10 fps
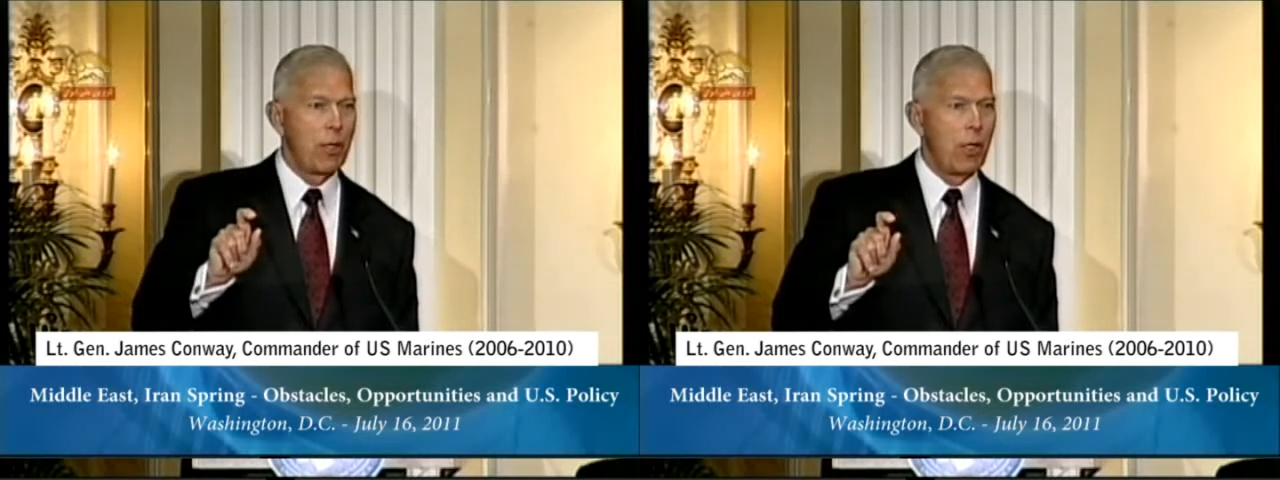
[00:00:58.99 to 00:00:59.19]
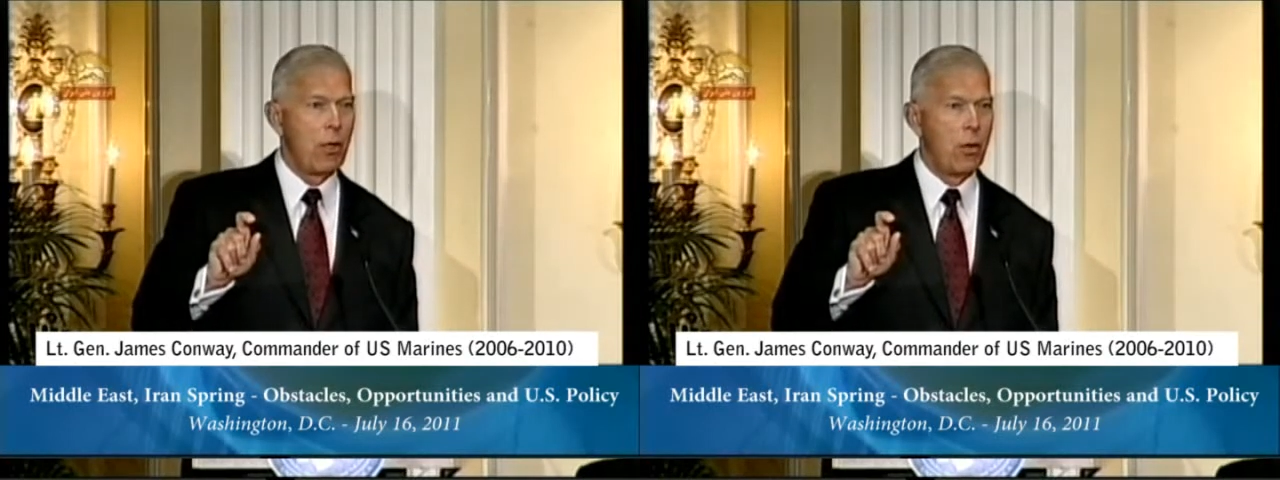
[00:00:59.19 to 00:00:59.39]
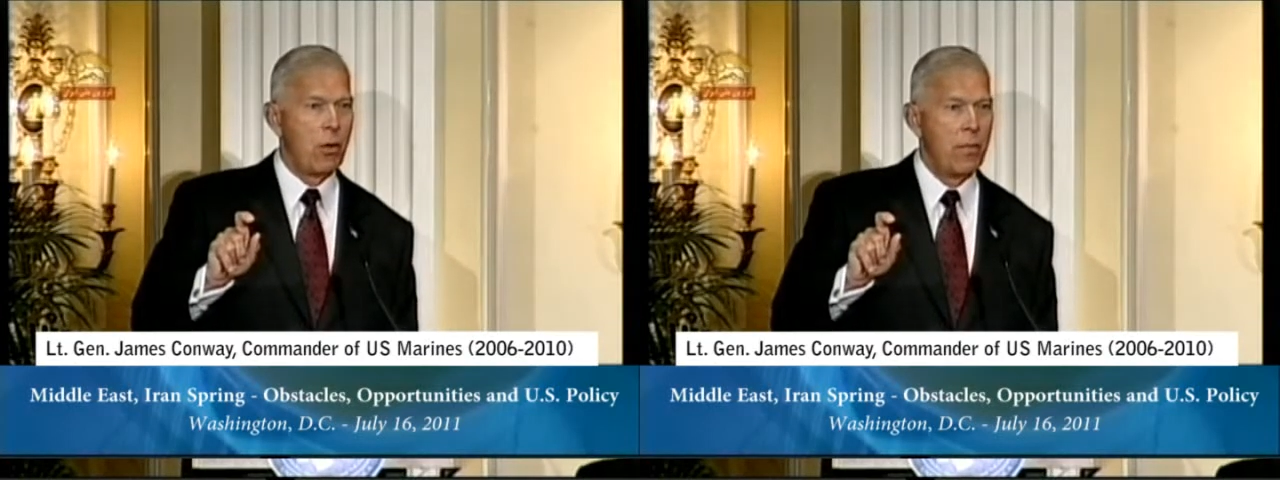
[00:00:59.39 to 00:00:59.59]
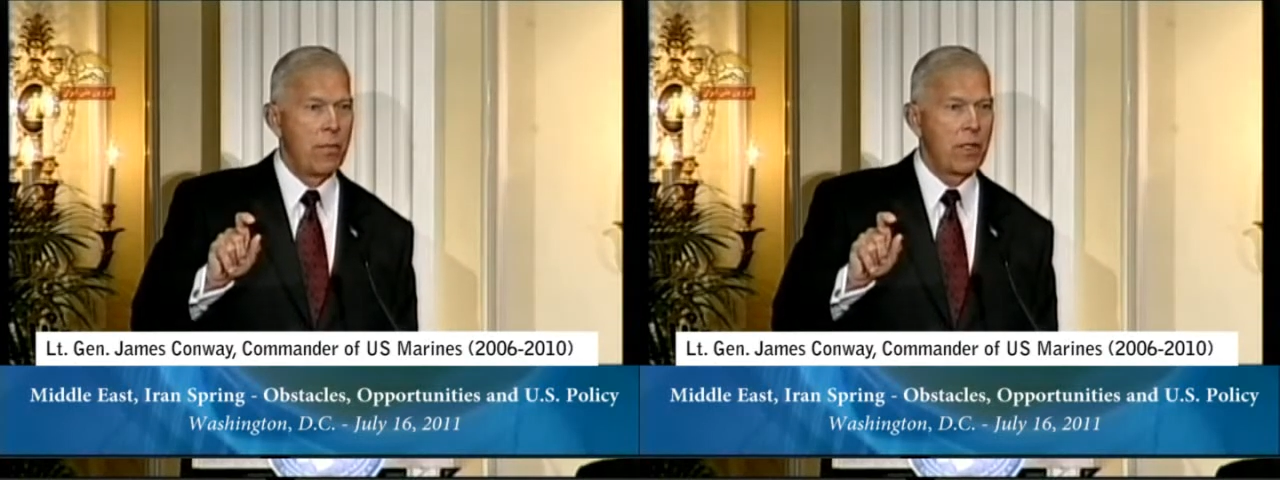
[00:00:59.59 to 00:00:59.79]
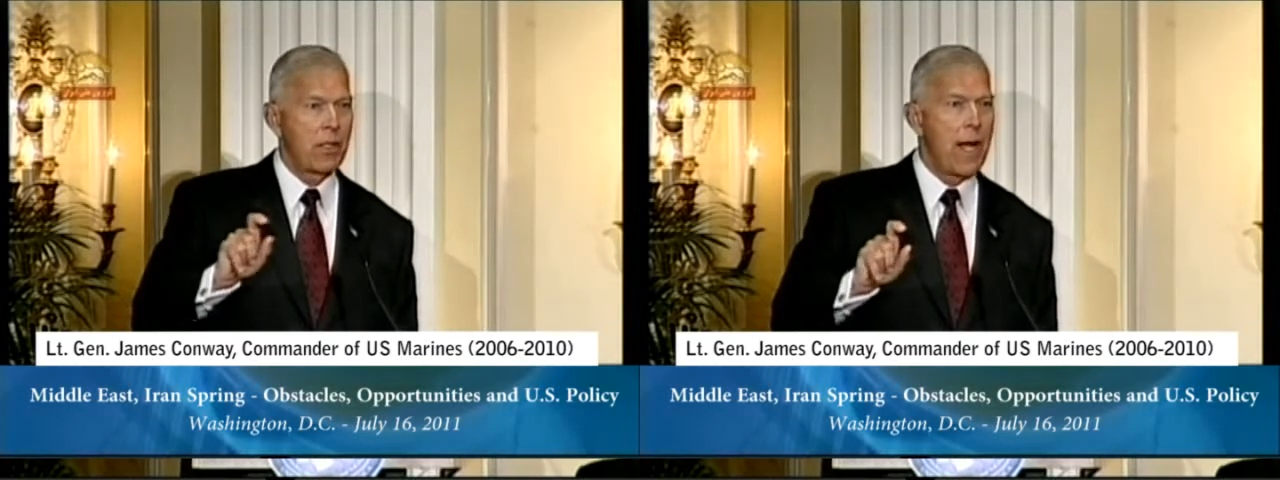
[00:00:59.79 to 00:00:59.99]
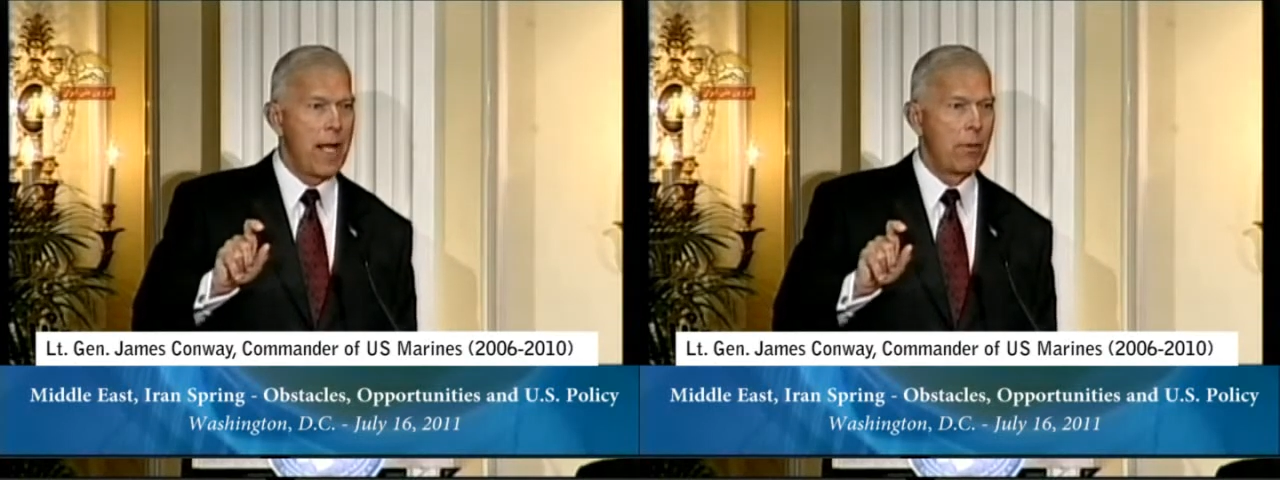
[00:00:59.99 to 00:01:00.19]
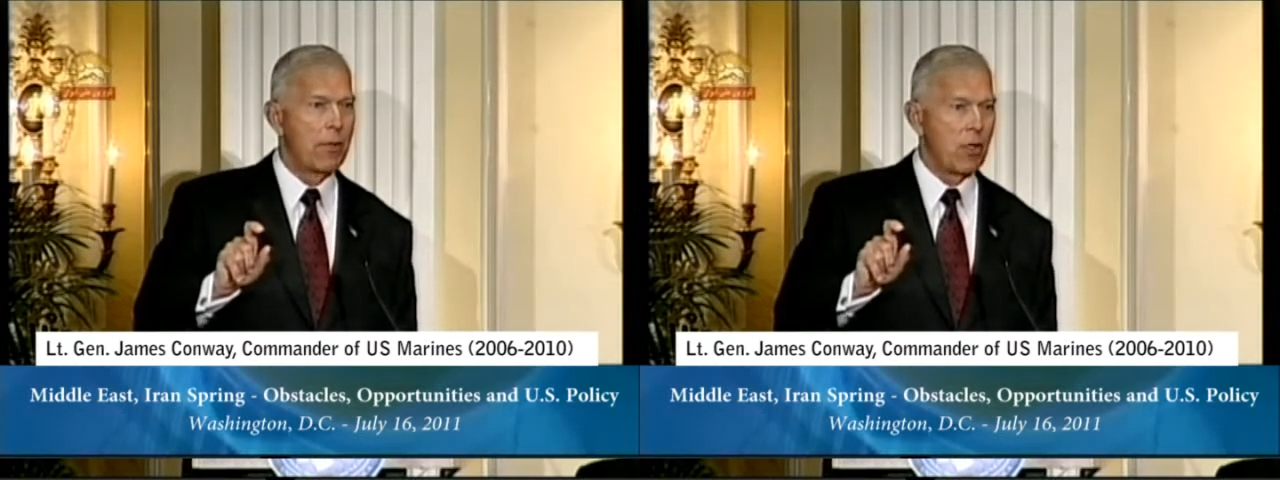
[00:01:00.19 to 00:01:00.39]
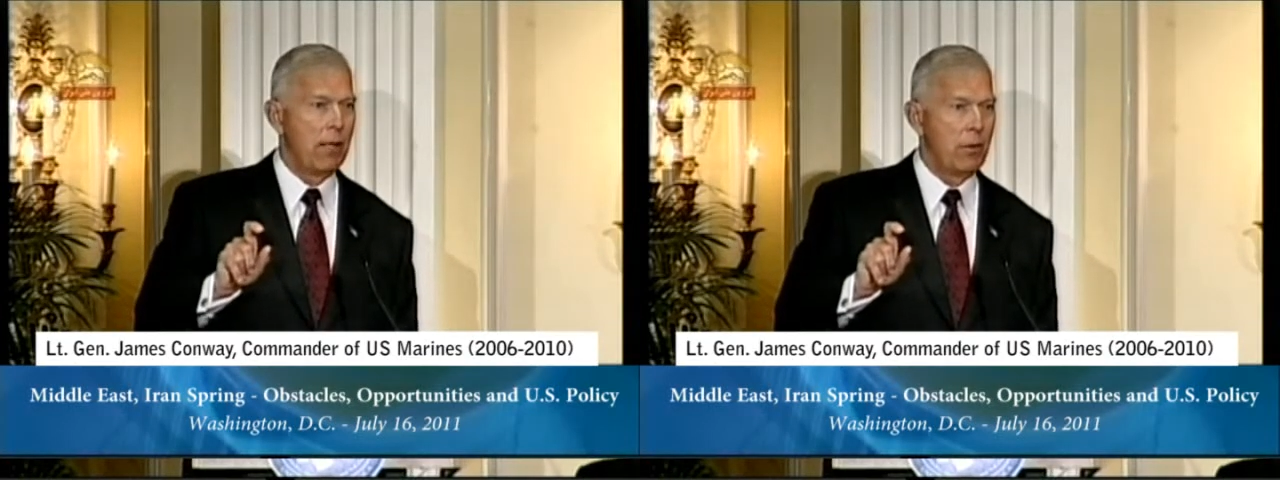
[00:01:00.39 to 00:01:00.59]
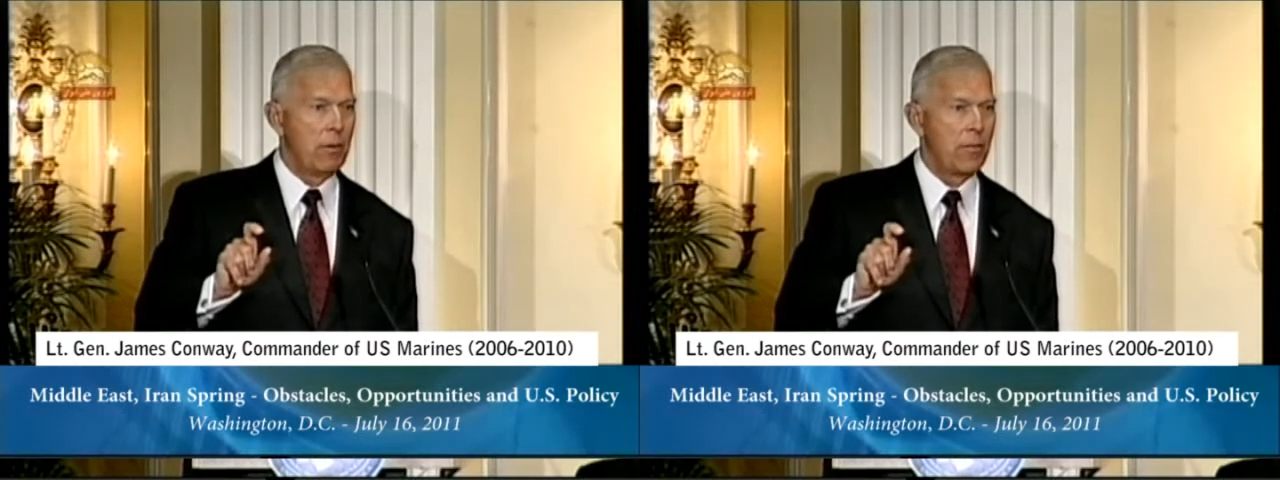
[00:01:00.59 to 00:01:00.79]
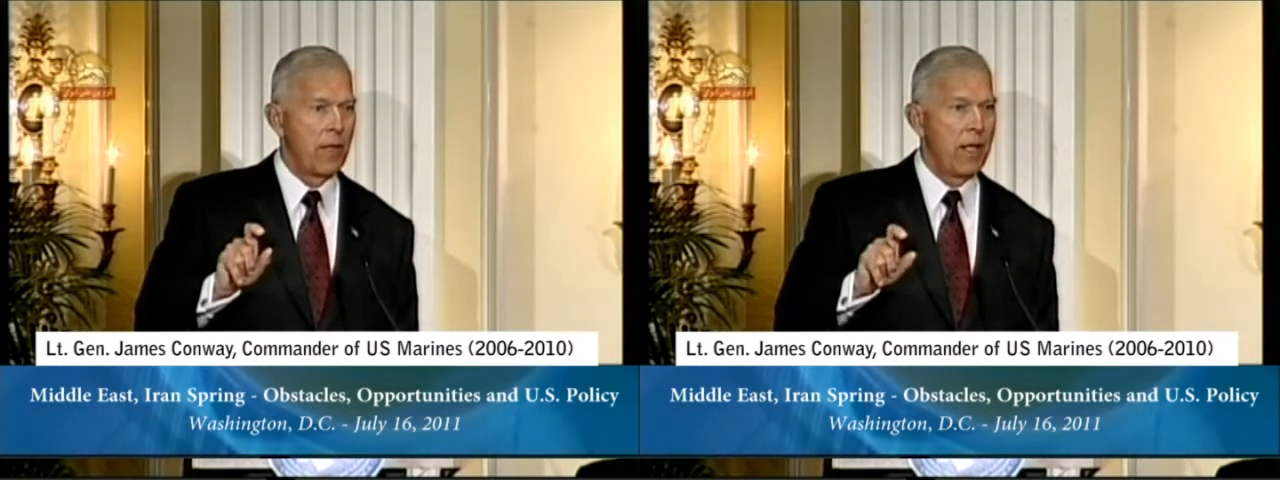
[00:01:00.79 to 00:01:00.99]
sanctions that are being laid,
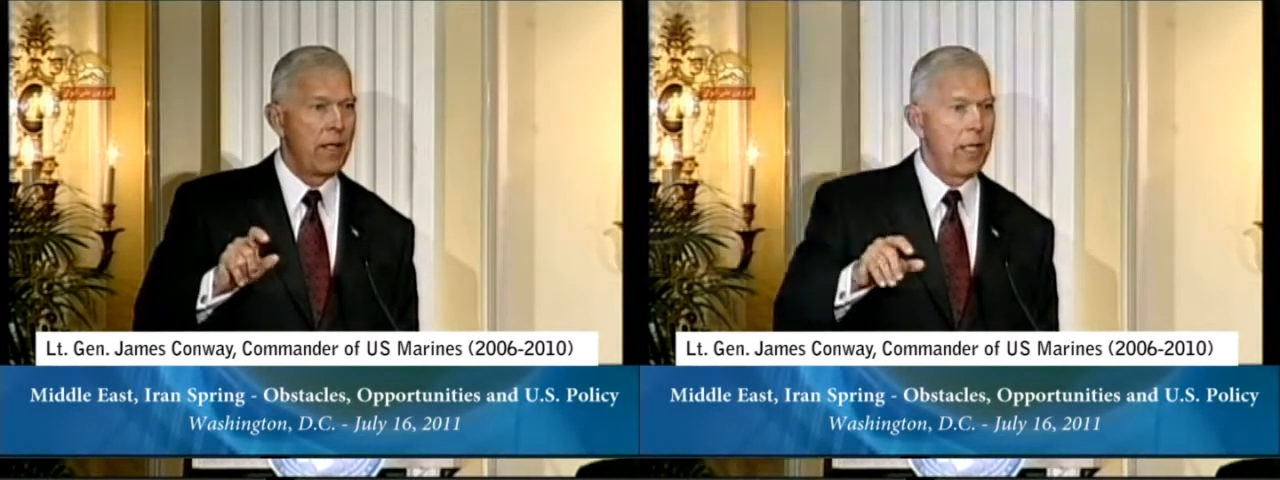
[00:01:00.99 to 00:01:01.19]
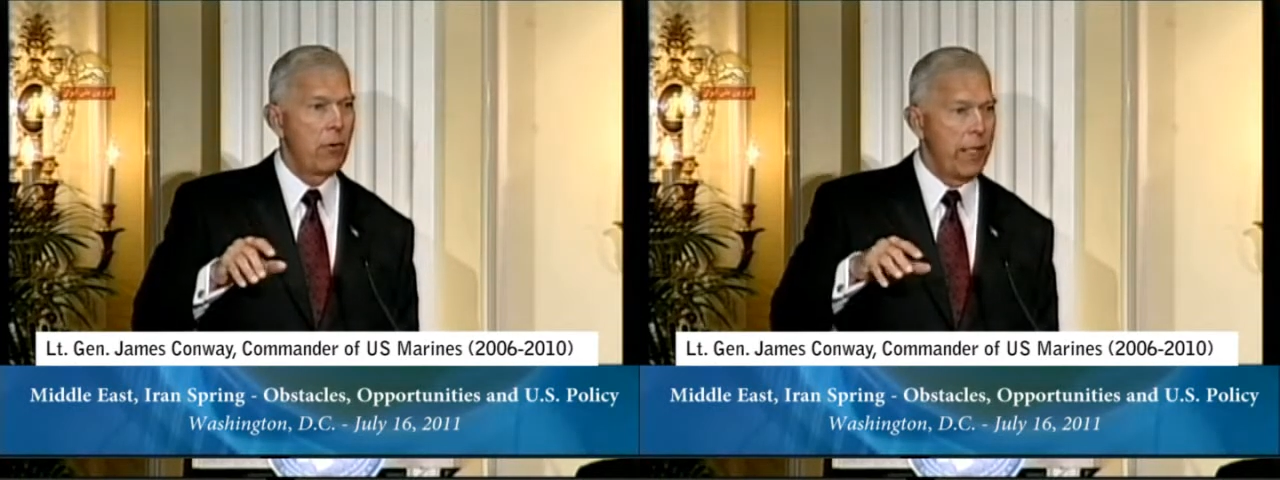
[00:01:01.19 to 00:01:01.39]
should there